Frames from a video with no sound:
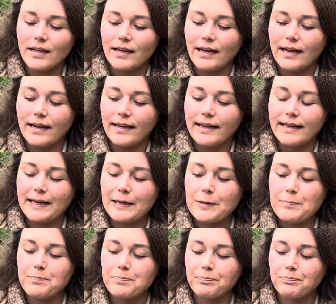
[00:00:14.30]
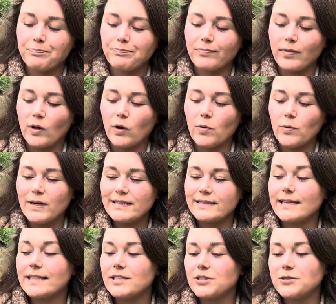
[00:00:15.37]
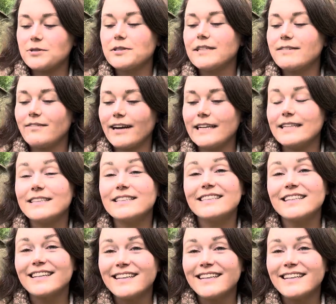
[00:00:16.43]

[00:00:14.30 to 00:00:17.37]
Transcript: I always like to invite